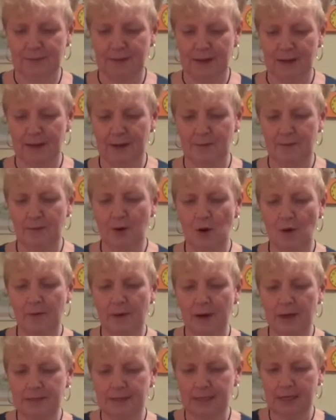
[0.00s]
and pop
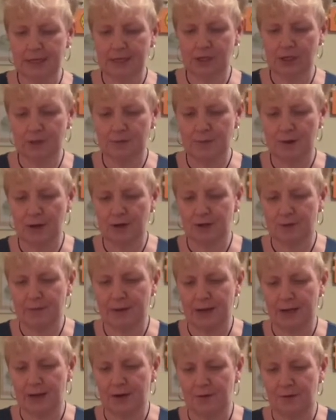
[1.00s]
our delicious
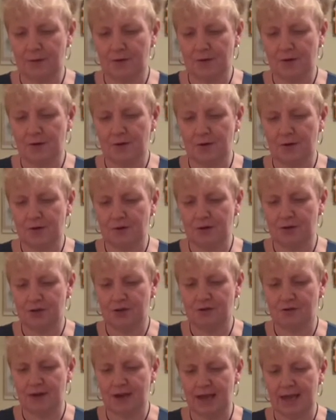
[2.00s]
marshmallow on a
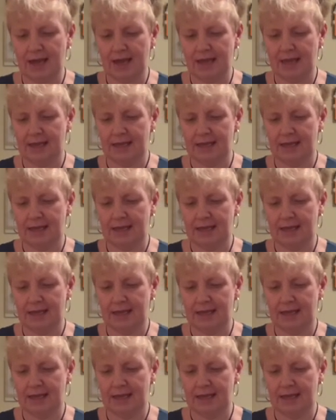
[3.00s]
tray.